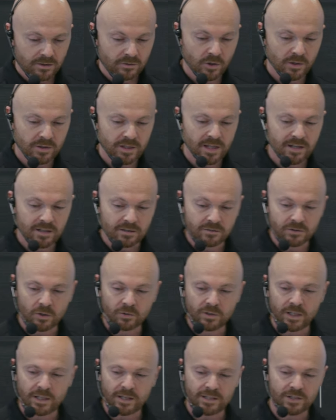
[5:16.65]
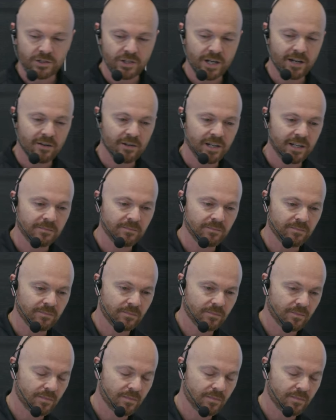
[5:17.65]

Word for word: No data, no data sharing.